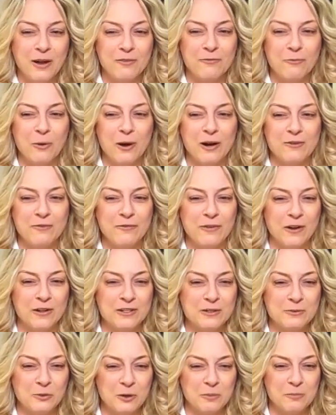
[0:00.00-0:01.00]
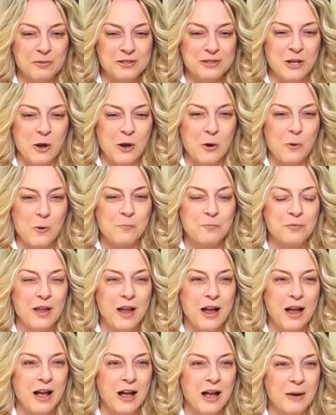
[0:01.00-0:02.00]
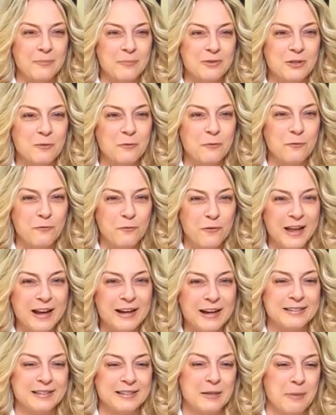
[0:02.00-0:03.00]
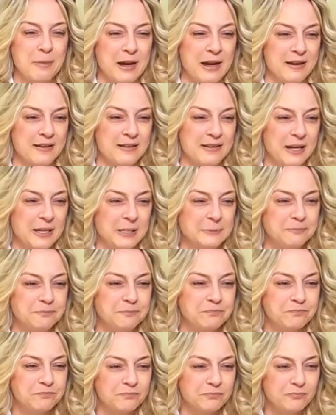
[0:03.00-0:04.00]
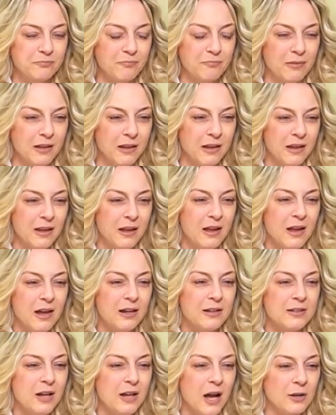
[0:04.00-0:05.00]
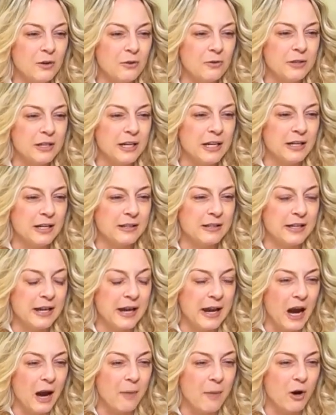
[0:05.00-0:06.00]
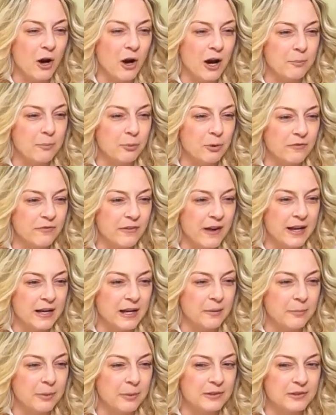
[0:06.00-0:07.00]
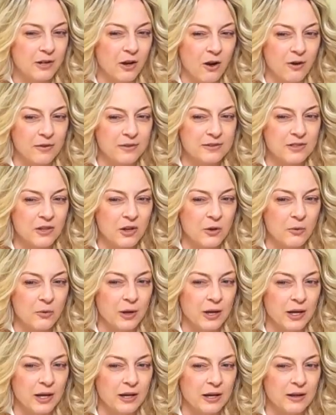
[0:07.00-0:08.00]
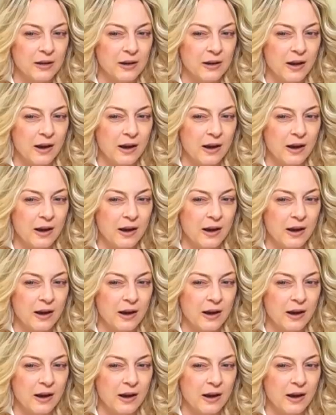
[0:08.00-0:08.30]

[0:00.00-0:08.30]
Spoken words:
one fell swoop. So to fix the banding, not only in camera and prevent it, but to also in